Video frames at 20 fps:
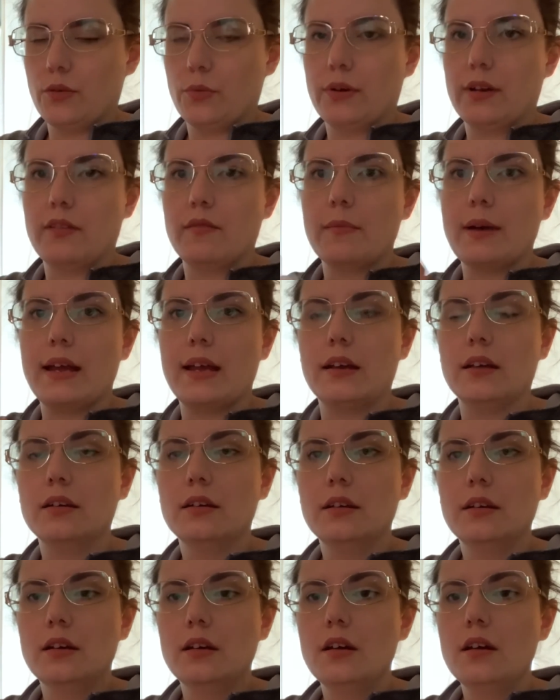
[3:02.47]
one of my
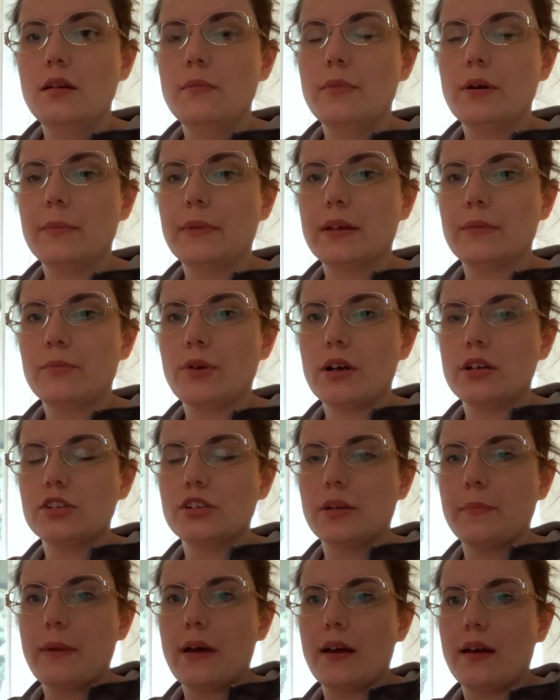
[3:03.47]
pumpkin
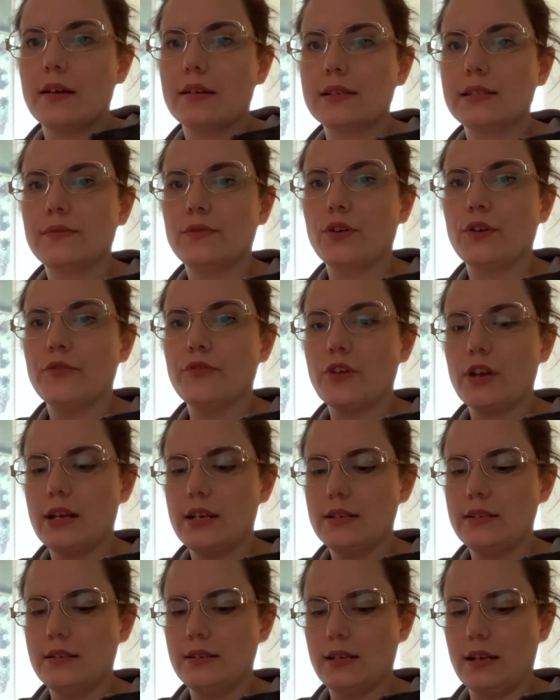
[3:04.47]
project bags for a
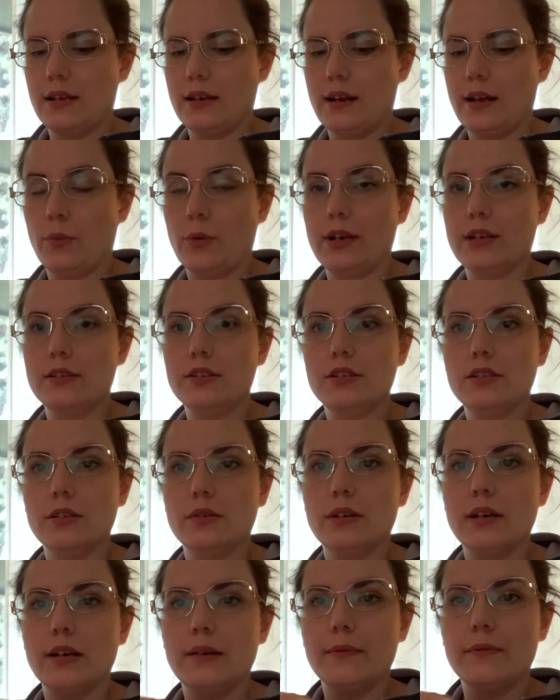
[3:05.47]
friend, and I wanted to do
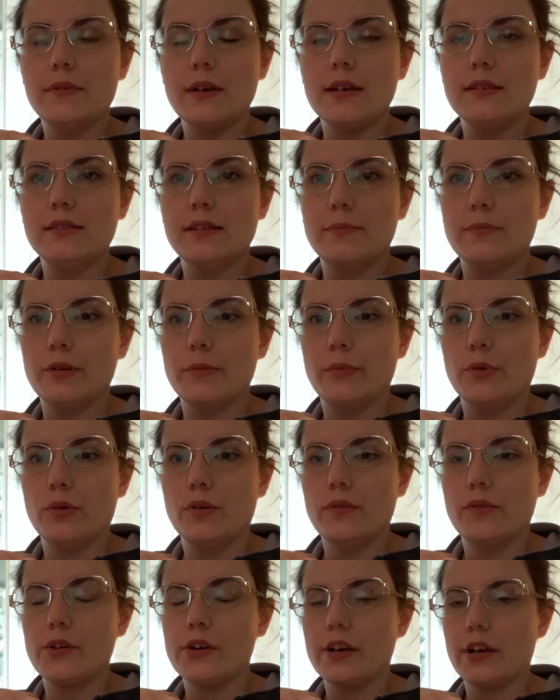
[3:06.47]
a zipper pull
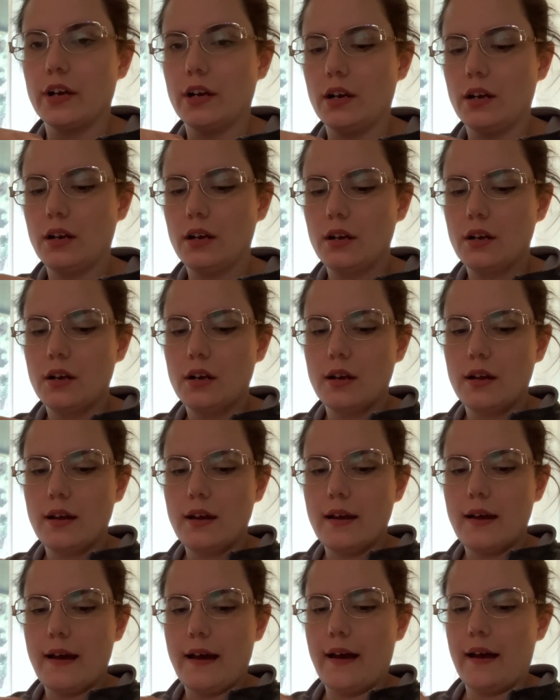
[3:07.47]
for her.
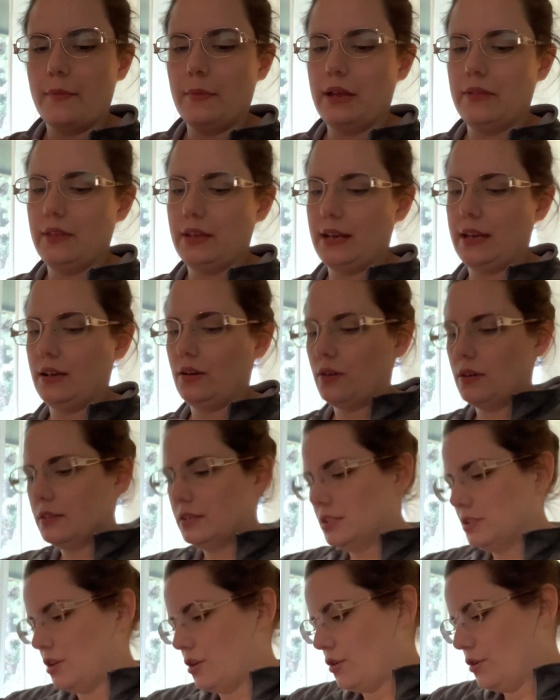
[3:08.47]
And then I
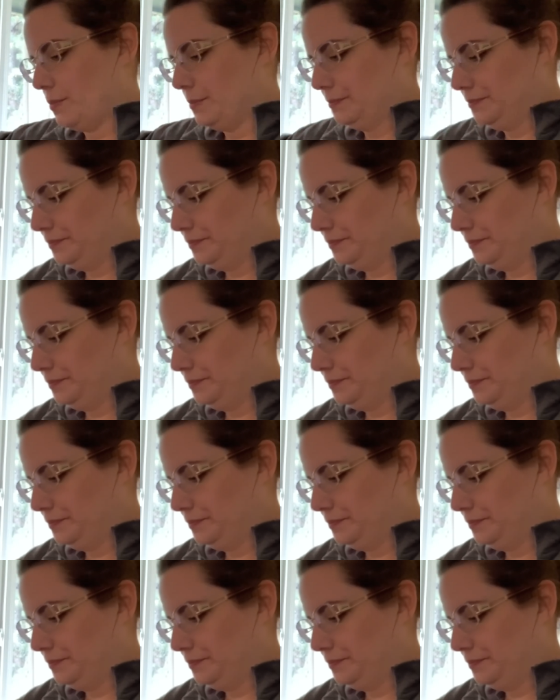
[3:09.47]
also